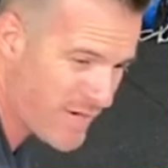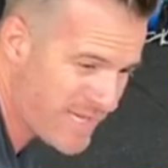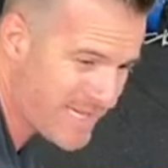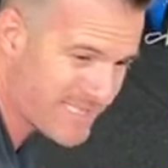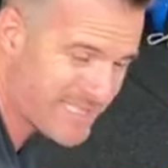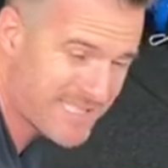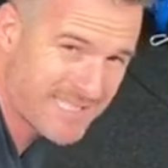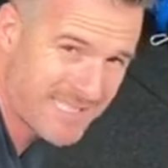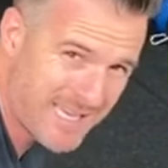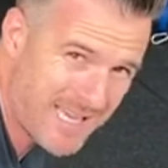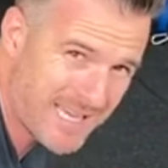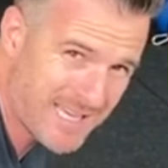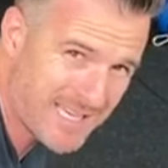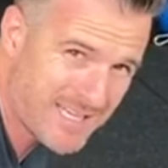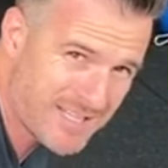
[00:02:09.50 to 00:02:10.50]
only get to
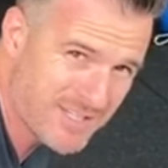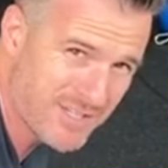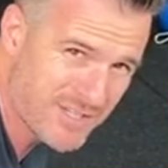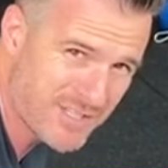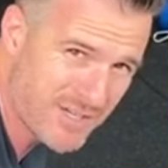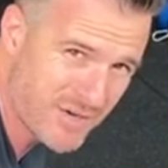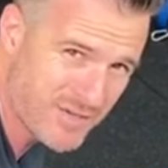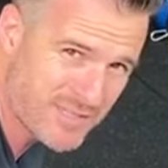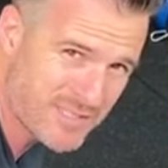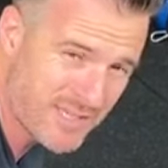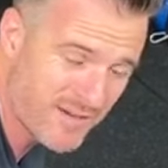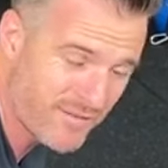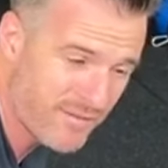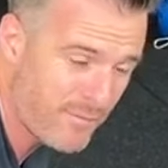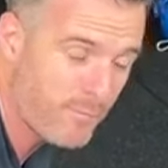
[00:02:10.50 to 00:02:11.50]
there because you're so
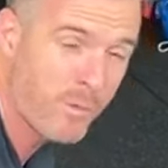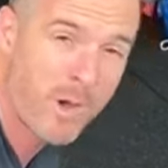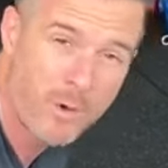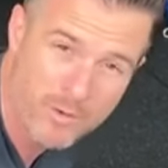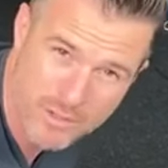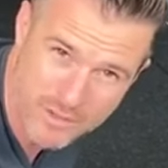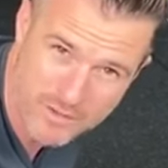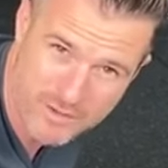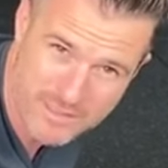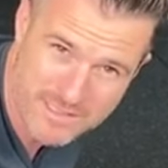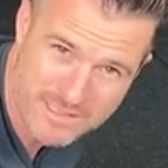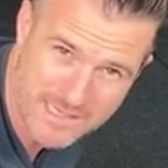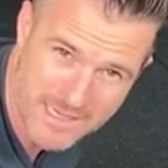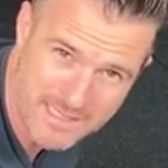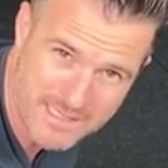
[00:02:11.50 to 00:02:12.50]
stiff. Well, you've got to
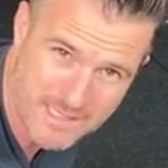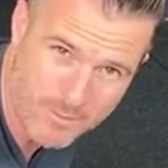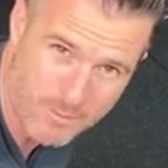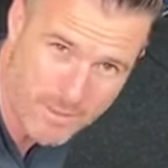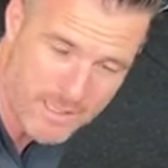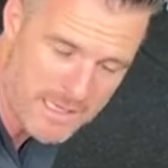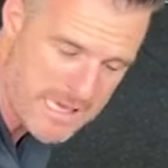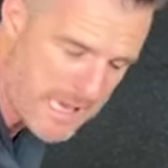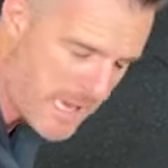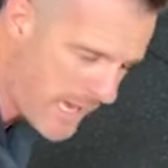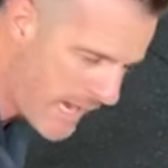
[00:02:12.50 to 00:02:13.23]
start somewhere.